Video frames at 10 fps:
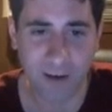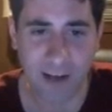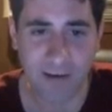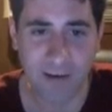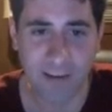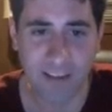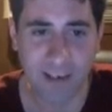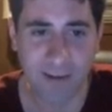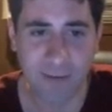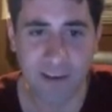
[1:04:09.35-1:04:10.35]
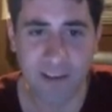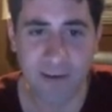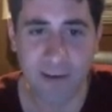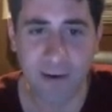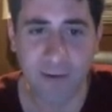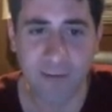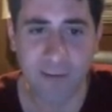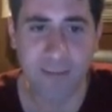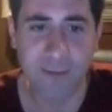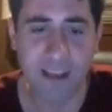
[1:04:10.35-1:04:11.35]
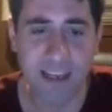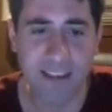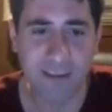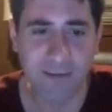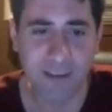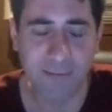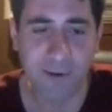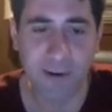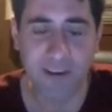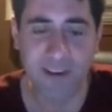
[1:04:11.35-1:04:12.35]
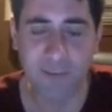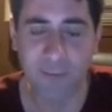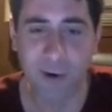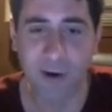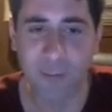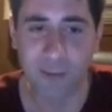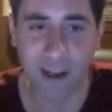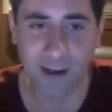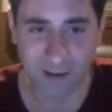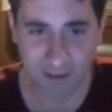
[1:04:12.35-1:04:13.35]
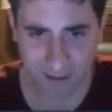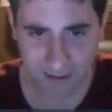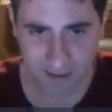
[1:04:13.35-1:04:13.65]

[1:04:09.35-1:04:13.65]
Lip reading: are now called stealth wards. You can only place 3 wards per player.